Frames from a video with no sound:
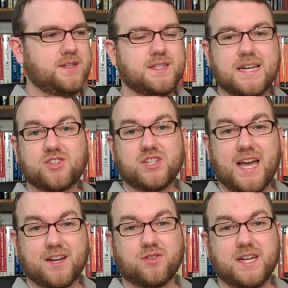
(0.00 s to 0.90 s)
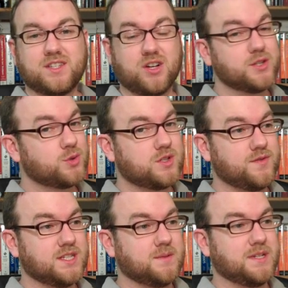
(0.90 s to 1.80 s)
This actually aggregates all sorts
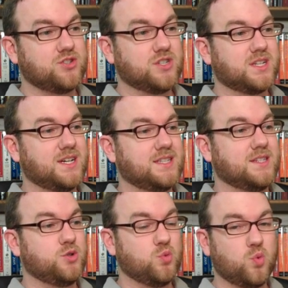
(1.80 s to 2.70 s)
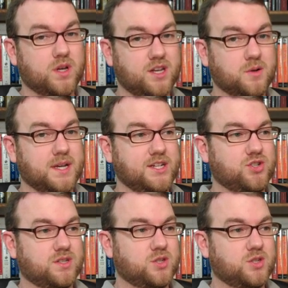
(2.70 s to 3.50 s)
of instant messaging clients into one location.